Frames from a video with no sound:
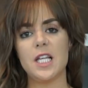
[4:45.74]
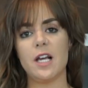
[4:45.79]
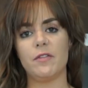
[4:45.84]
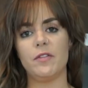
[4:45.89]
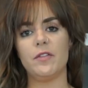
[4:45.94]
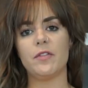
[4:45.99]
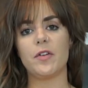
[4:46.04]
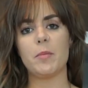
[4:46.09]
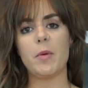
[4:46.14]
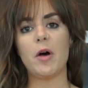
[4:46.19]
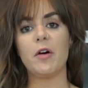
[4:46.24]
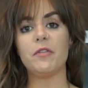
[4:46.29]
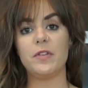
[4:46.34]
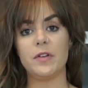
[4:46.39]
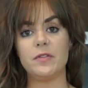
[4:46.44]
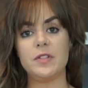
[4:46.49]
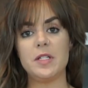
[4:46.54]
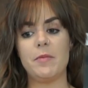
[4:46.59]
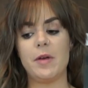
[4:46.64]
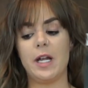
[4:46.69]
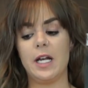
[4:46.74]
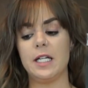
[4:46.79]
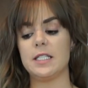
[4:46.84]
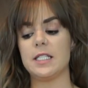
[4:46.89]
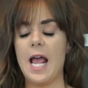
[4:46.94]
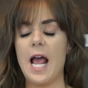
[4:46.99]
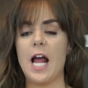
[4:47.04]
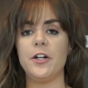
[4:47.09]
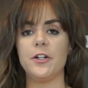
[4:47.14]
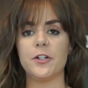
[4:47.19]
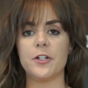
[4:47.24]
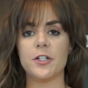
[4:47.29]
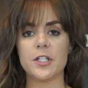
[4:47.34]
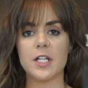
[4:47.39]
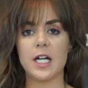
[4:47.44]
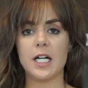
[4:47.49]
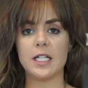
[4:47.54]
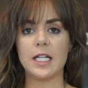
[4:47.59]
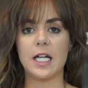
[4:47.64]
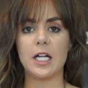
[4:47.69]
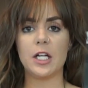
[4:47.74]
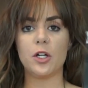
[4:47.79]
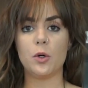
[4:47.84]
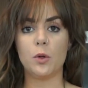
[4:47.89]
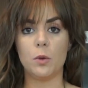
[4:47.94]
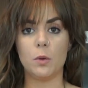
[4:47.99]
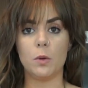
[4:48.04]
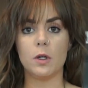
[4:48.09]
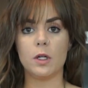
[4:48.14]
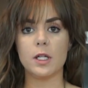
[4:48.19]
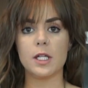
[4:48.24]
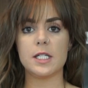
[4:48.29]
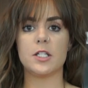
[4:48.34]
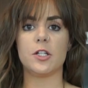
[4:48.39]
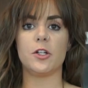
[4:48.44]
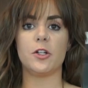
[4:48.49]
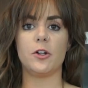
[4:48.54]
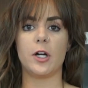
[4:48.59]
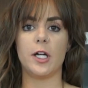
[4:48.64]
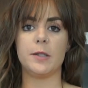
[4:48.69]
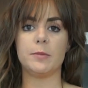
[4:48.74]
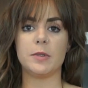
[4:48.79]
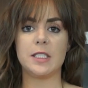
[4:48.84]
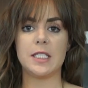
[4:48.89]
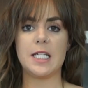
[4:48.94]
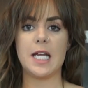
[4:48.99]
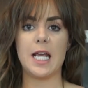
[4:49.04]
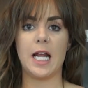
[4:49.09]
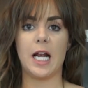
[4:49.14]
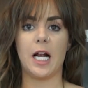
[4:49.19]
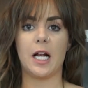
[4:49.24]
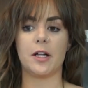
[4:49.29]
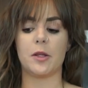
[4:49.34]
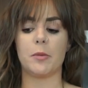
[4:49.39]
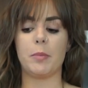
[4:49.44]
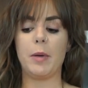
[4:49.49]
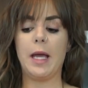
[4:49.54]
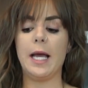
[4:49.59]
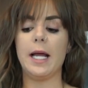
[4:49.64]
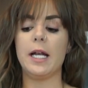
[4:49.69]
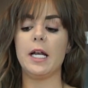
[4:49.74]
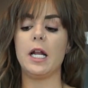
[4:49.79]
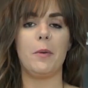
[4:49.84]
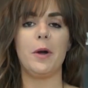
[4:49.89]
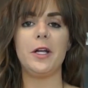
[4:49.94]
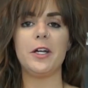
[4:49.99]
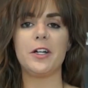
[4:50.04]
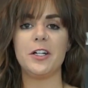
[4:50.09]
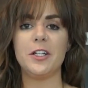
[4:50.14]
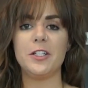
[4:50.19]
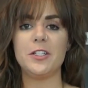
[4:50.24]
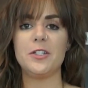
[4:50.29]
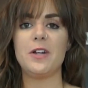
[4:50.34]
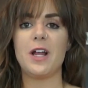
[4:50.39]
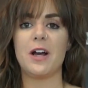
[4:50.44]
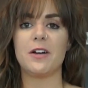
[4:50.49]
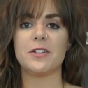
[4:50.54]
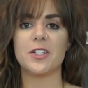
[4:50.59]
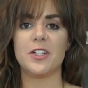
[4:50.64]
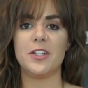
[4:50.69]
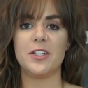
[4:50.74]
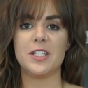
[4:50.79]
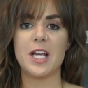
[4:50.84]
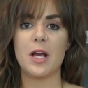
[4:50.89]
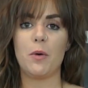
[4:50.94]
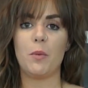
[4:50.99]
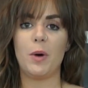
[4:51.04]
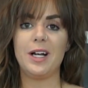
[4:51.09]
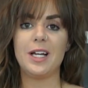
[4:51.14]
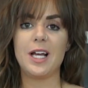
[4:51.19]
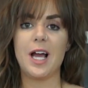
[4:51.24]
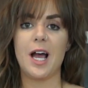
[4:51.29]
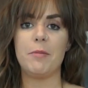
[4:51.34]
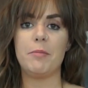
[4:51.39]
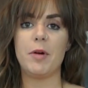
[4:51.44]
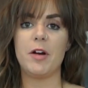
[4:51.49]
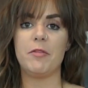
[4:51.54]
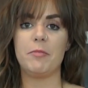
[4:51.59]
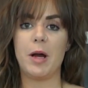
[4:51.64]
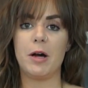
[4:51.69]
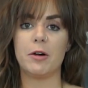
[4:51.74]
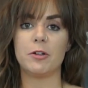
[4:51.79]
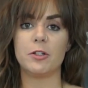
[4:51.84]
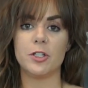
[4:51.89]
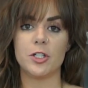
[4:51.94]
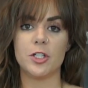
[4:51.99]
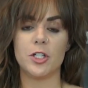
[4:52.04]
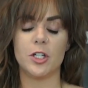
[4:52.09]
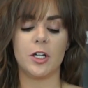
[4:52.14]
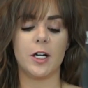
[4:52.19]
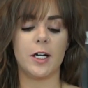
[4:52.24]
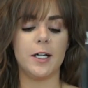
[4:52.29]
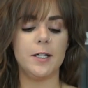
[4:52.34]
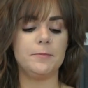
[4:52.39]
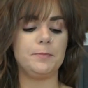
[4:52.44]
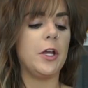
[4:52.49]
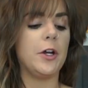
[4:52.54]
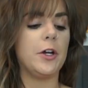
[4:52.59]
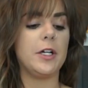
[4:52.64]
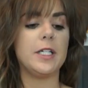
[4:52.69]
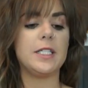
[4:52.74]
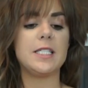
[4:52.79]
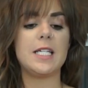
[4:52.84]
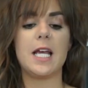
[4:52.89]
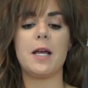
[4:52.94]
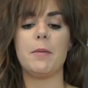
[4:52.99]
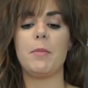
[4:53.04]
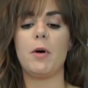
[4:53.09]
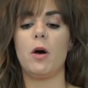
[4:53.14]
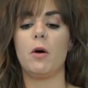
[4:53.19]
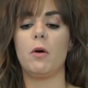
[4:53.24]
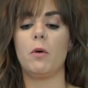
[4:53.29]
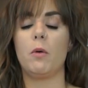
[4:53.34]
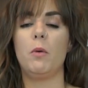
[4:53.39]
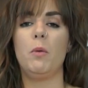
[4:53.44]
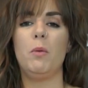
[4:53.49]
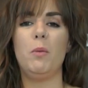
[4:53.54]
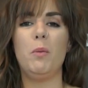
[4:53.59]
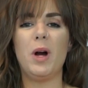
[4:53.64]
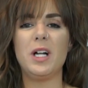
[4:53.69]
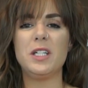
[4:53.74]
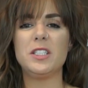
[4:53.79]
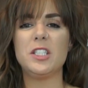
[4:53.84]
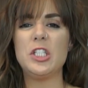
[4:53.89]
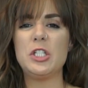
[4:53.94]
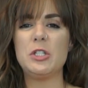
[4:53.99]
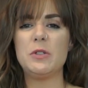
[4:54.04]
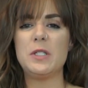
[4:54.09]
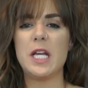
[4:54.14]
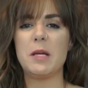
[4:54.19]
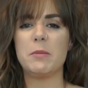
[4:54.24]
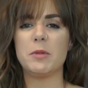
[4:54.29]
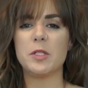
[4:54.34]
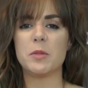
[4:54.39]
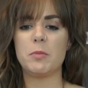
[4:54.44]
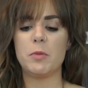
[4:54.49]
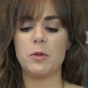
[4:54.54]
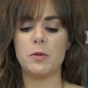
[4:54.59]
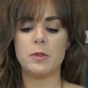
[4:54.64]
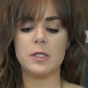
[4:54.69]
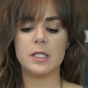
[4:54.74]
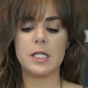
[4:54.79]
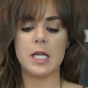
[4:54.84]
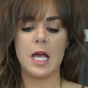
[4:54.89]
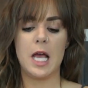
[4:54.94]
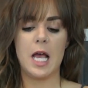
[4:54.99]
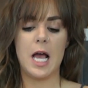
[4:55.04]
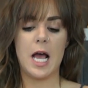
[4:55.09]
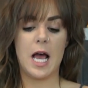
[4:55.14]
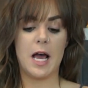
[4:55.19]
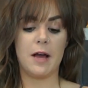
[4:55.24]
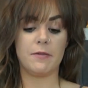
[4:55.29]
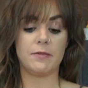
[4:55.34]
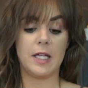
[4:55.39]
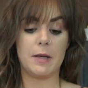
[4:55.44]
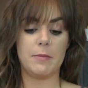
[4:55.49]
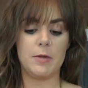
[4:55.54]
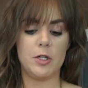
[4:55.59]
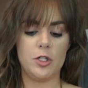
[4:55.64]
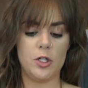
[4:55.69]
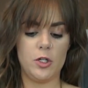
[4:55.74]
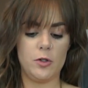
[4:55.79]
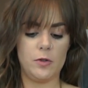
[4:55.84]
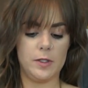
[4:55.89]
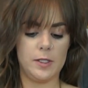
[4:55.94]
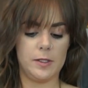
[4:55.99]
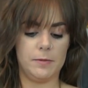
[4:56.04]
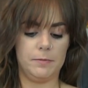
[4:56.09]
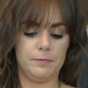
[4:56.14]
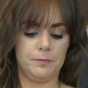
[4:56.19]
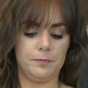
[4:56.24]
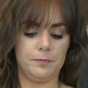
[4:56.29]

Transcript: oven for about 50 minutes, and you're just gonna let it cool until you're able to take it out of the pan. What you're gonna do now is you're gonna take 1 cup of powdered sugar. You're gonna take about 1 to 2 tablespoons of lemon juice.